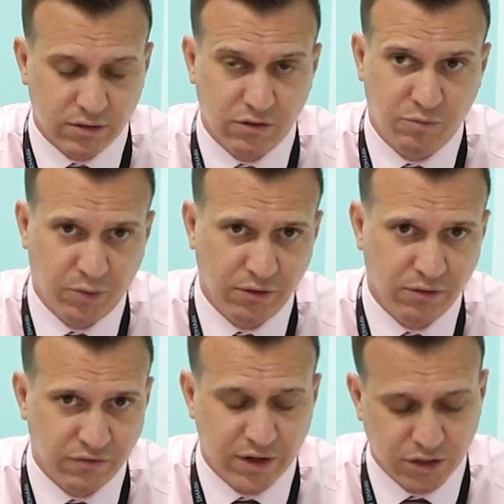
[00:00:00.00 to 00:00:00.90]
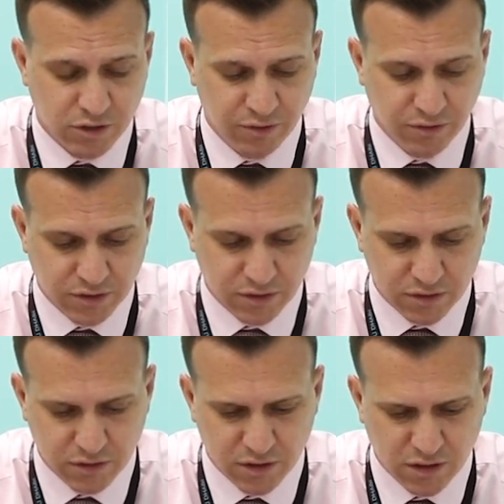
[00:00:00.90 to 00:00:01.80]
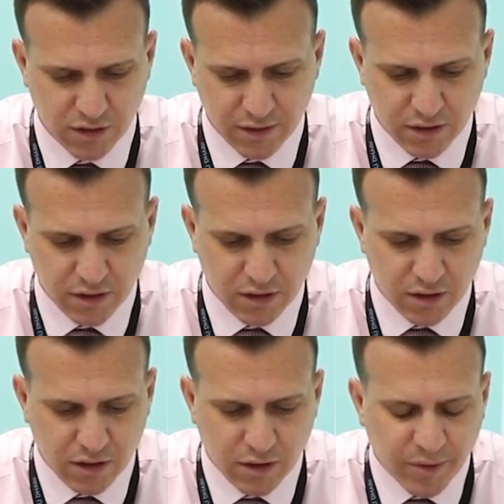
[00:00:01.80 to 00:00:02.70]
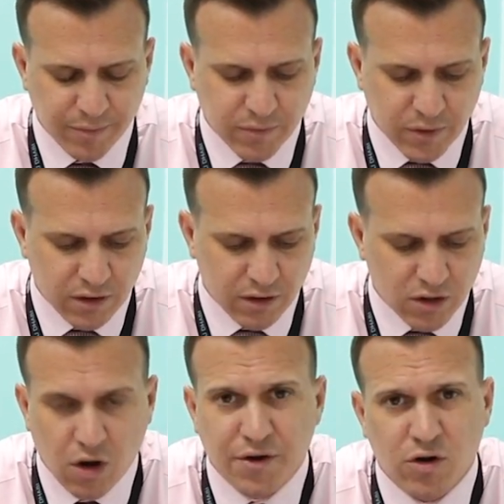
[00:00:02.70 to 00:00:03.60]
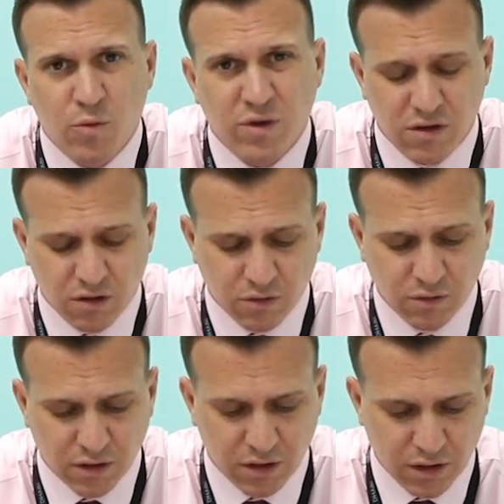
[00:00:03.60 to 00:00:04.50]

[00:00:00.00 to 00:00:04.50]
of boiled vegetables. But can't I come with you?